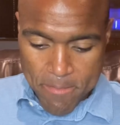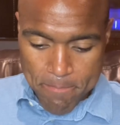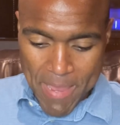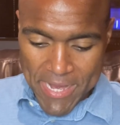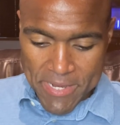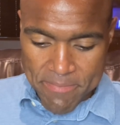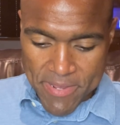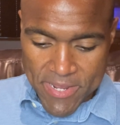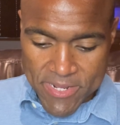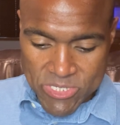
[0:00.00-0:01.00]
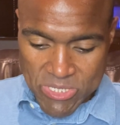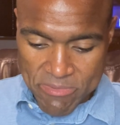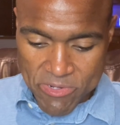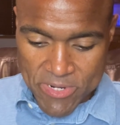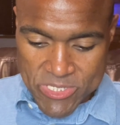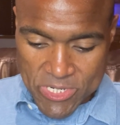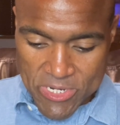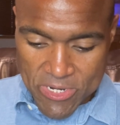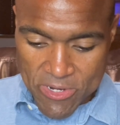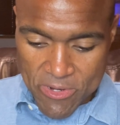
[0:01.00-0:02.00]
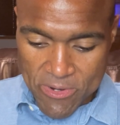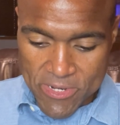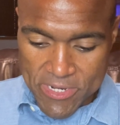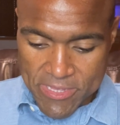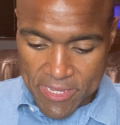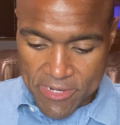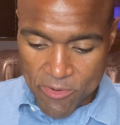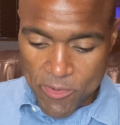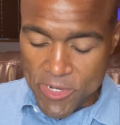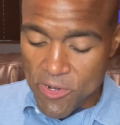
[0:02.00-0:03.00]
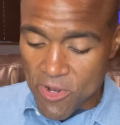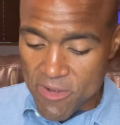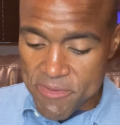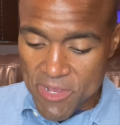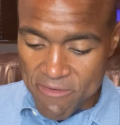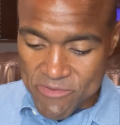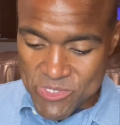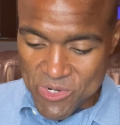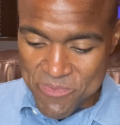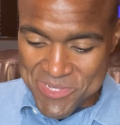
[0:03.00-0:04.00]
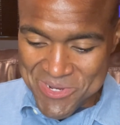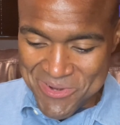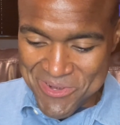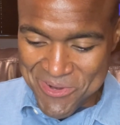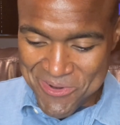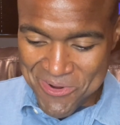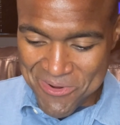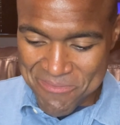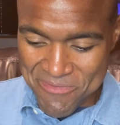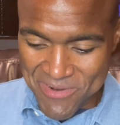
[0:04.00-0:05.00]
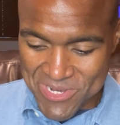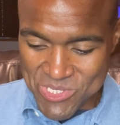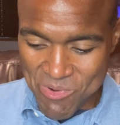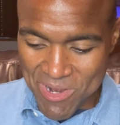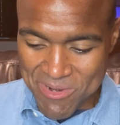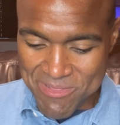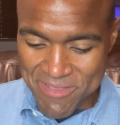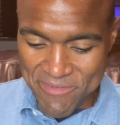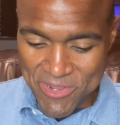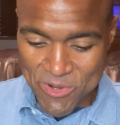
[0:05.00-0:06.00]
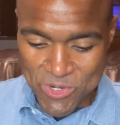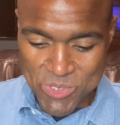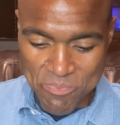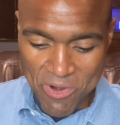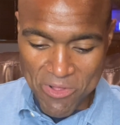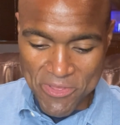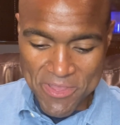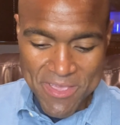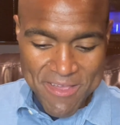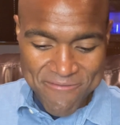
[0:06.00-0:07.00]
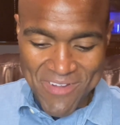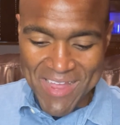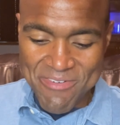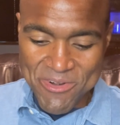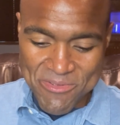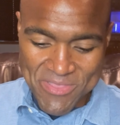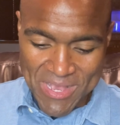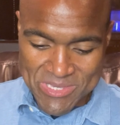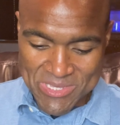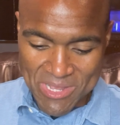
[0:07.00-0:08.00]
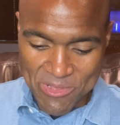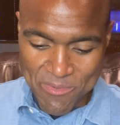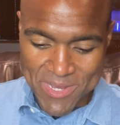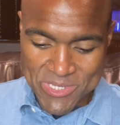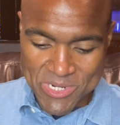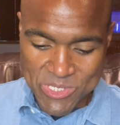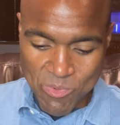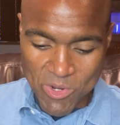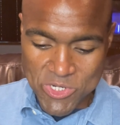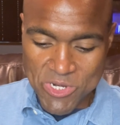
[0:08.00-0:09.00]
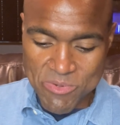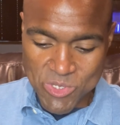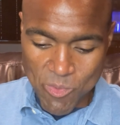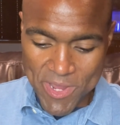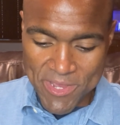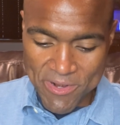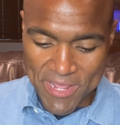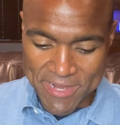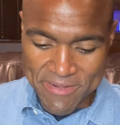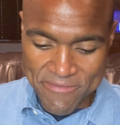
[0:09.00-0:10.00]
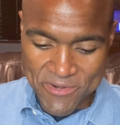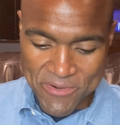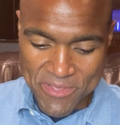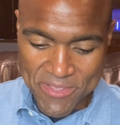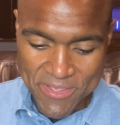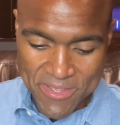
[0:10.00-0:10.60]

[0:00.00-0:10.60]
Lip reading: Back in May, a similar incident occurred in Atlanta when an Army officer returned to her home to find a squatter living in her sprawling $500,000 residence while she was away on active duty.